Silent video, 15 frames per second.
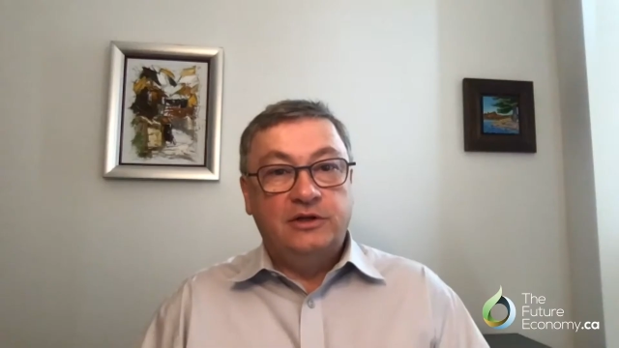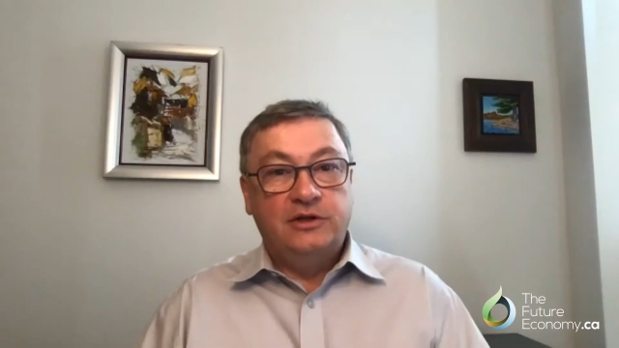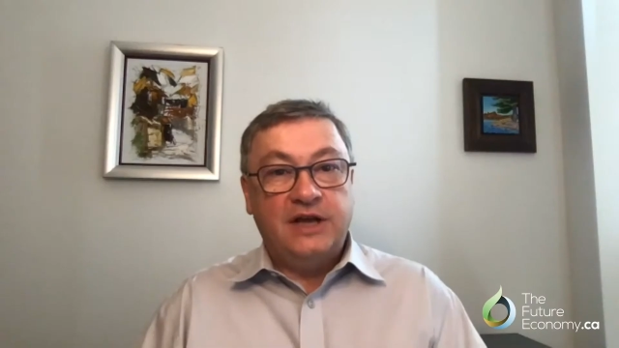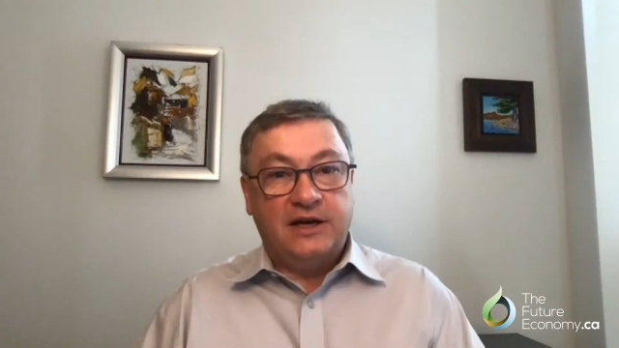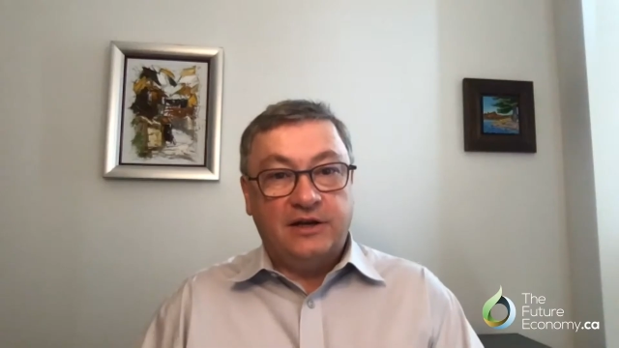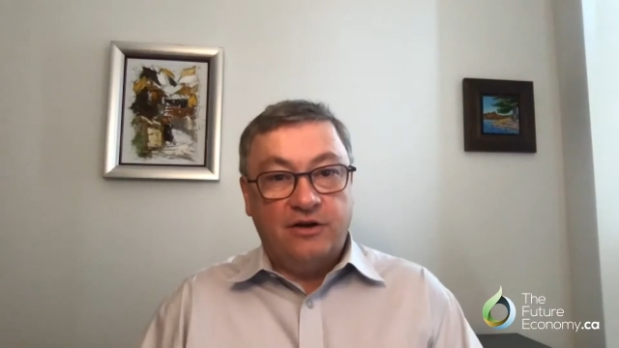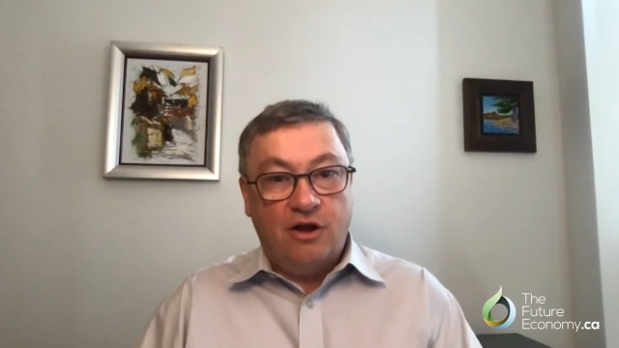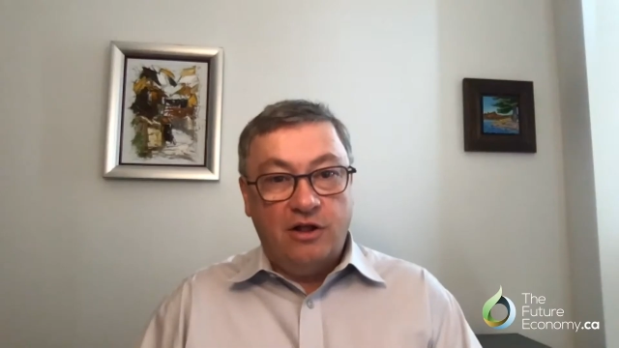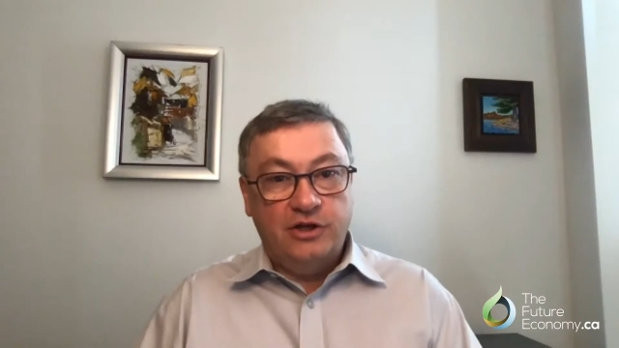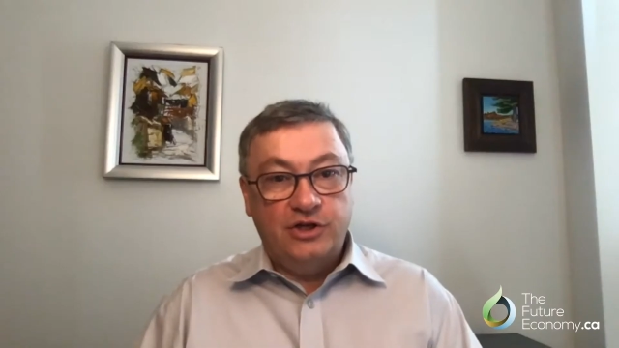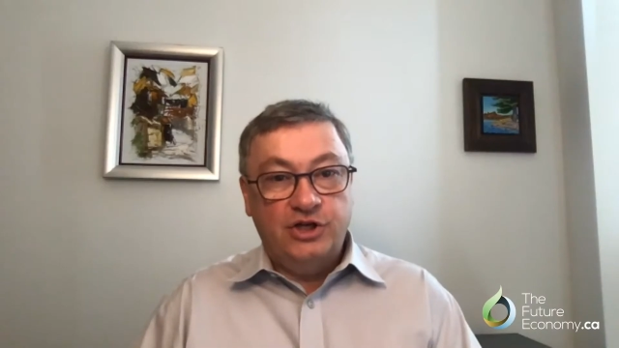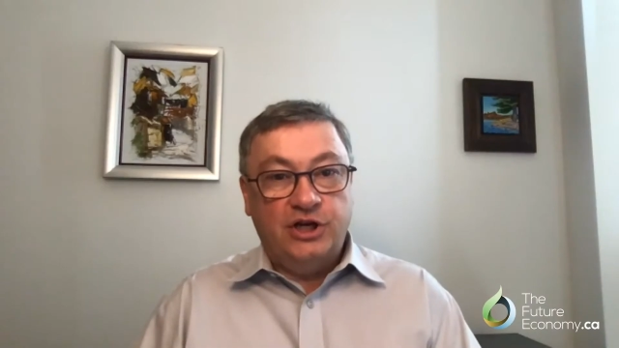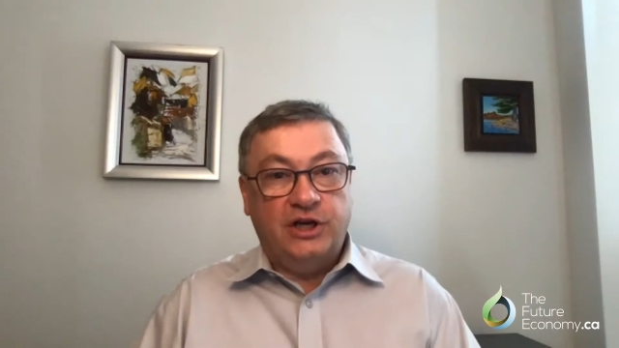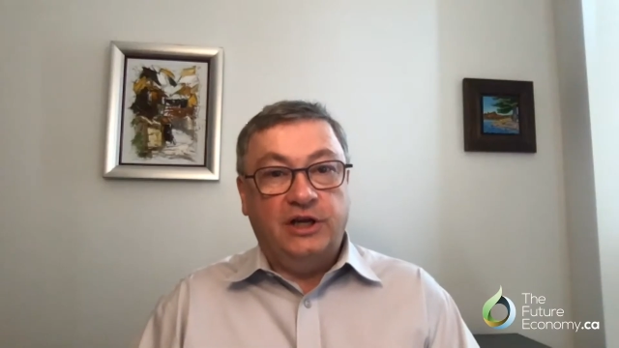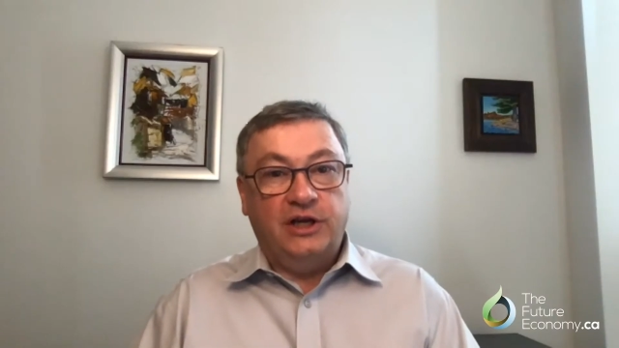
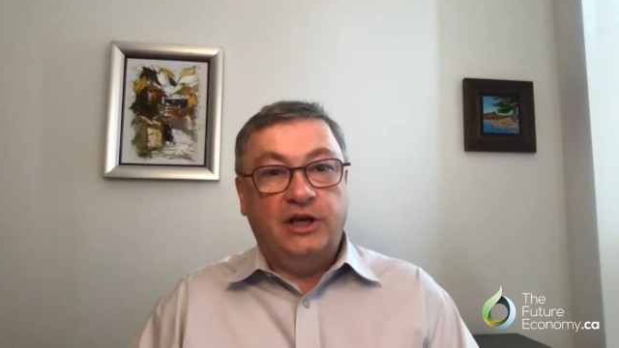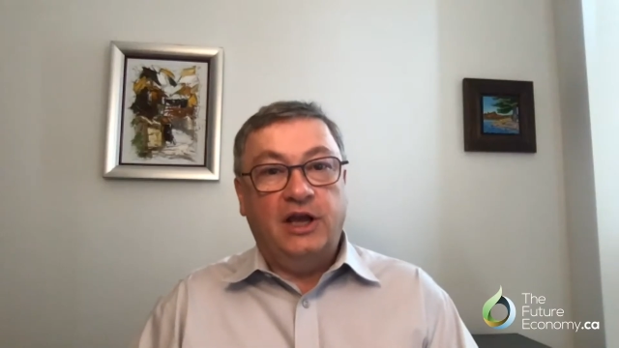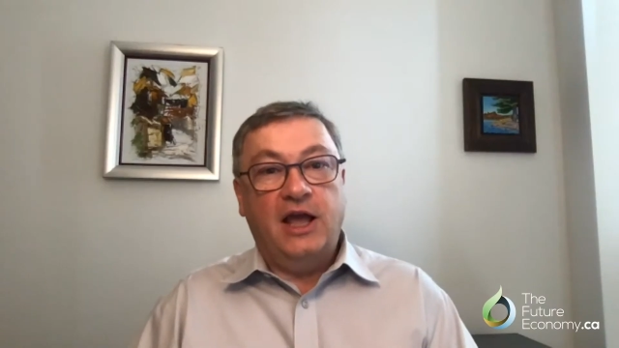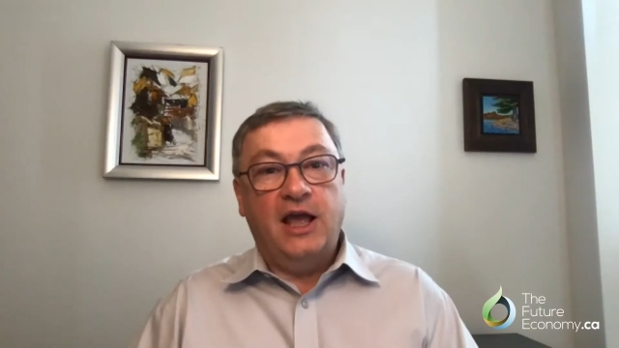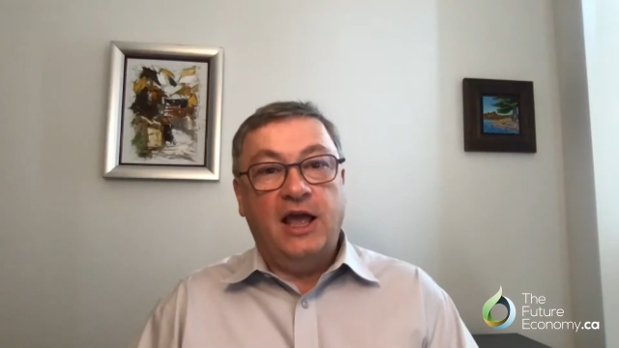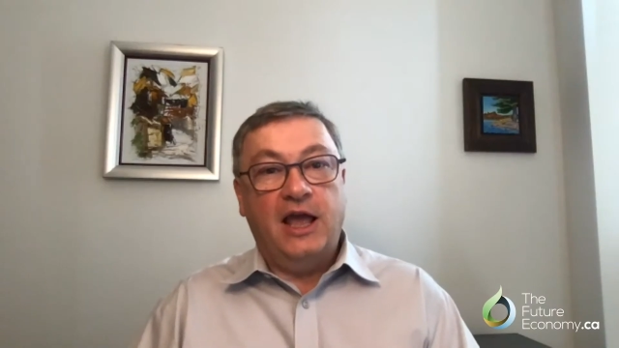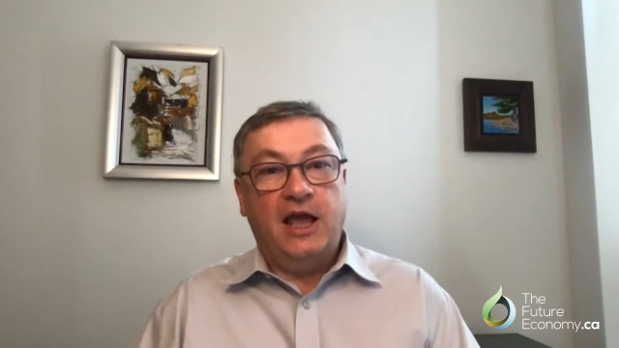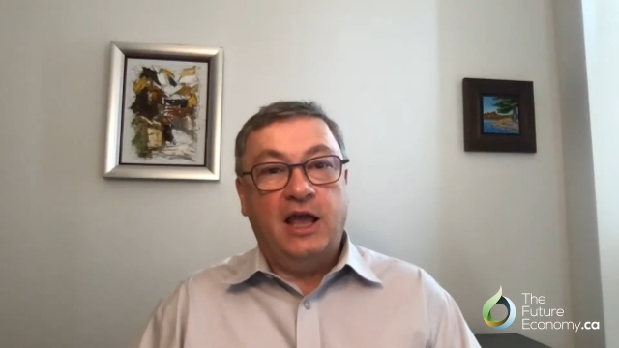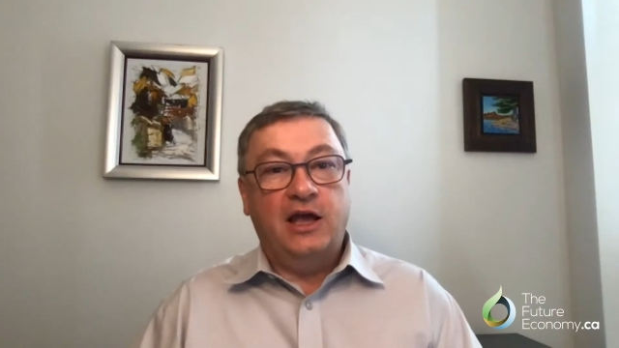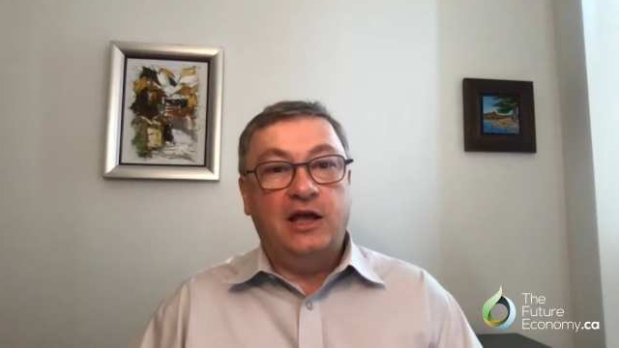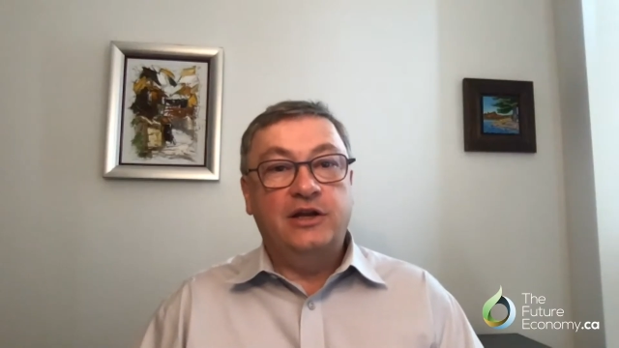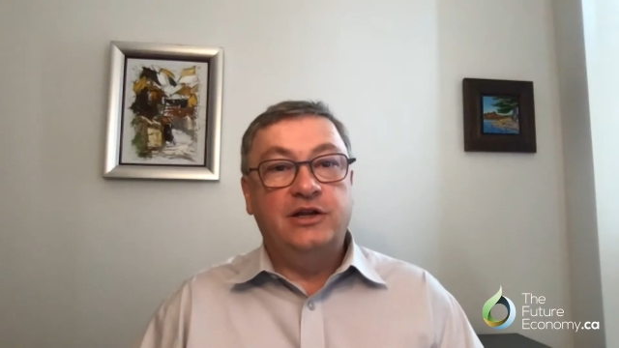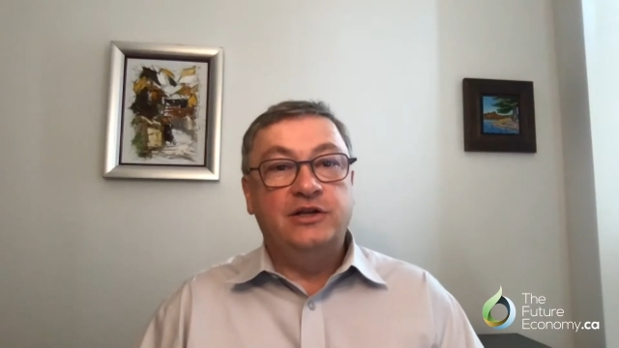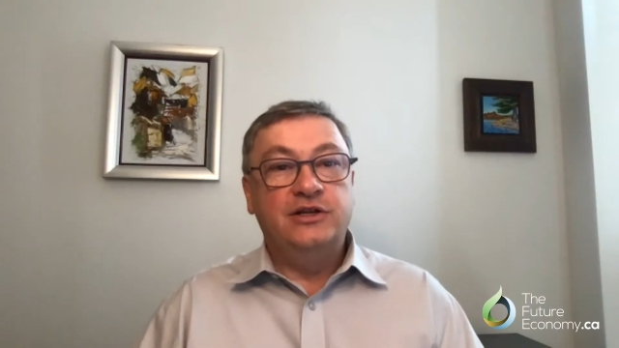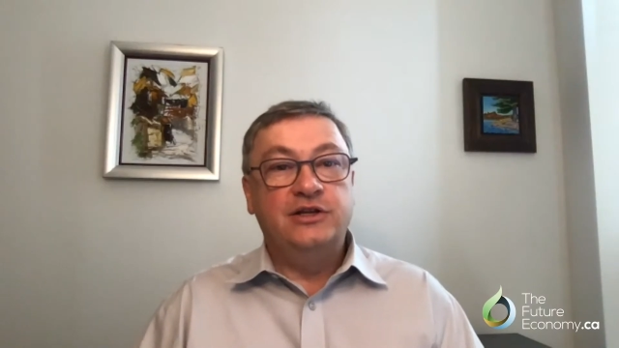technology
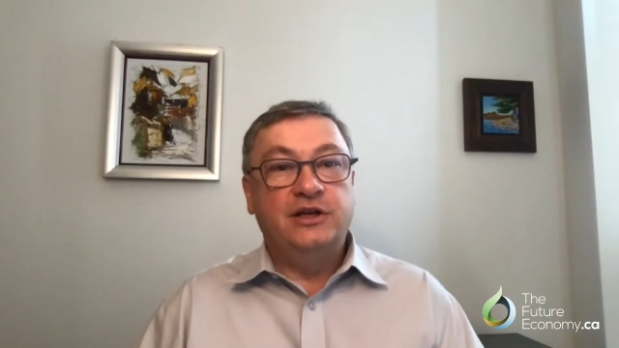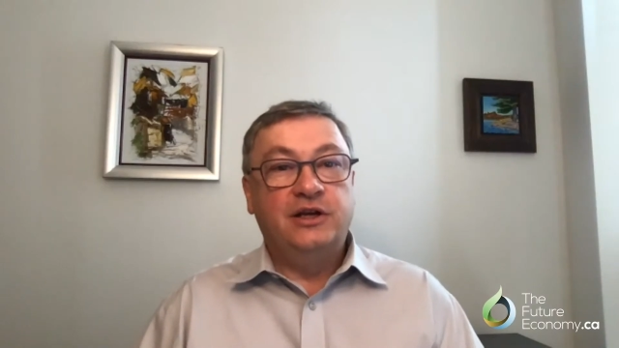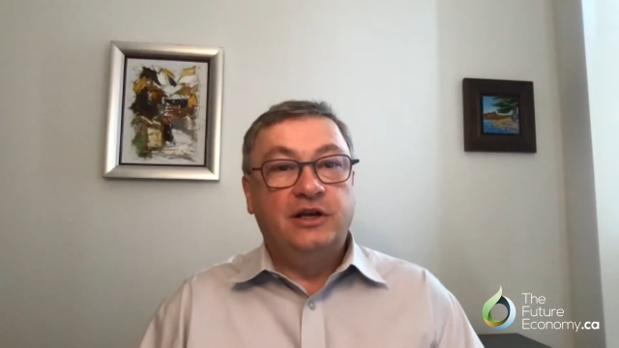and